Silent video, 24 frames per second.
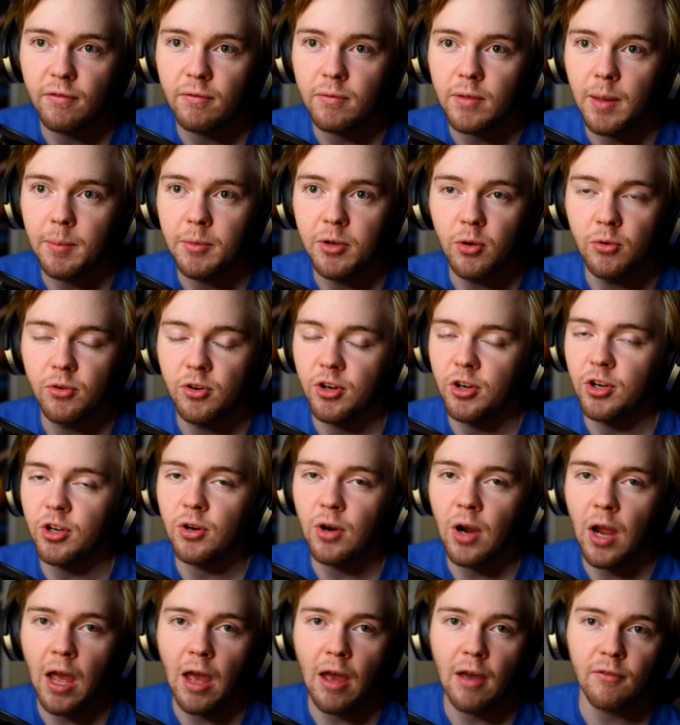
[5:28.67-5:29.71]
Let me know when you're going to
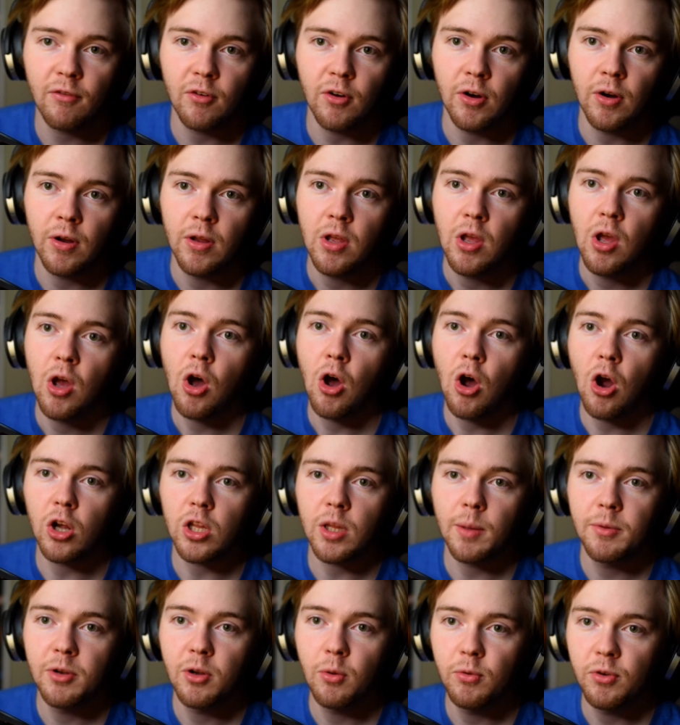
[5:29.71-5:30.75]
grab, or hog, let
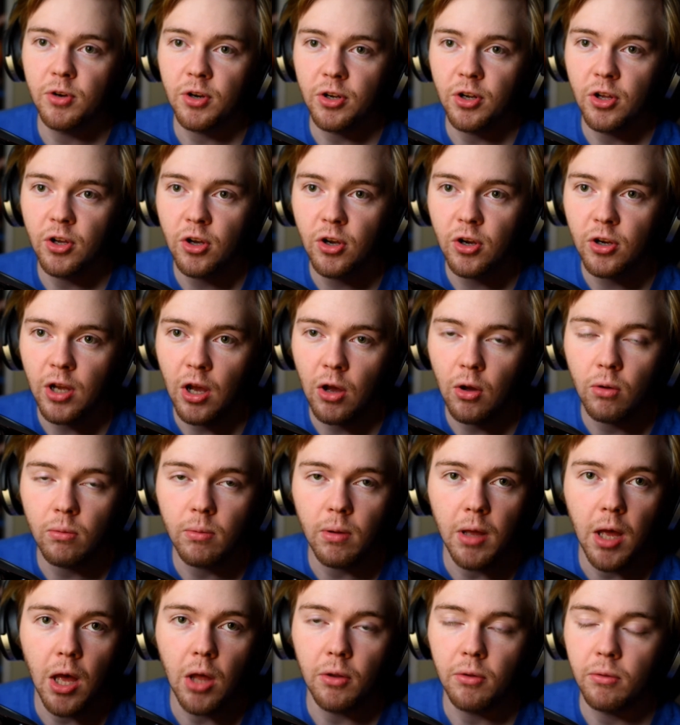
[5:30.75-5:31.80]
me know when you're going to hook.
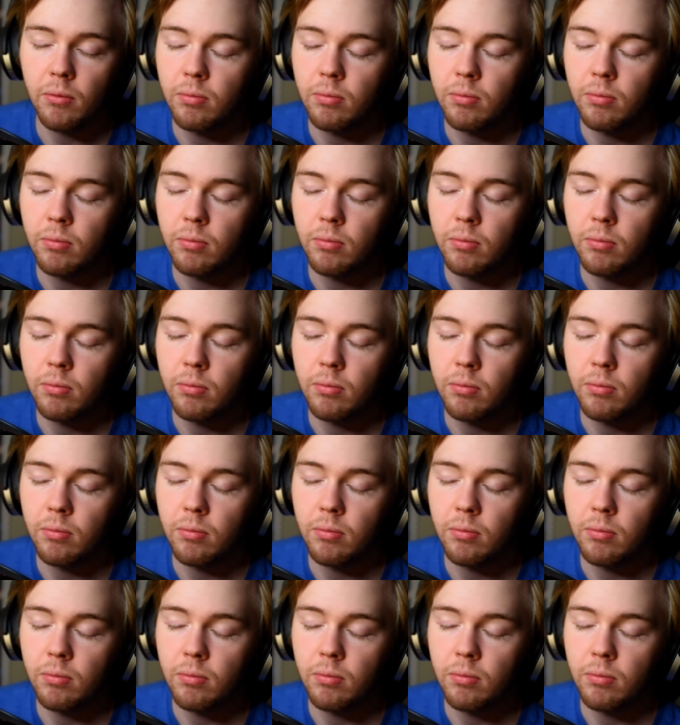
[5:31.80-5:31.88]
I'll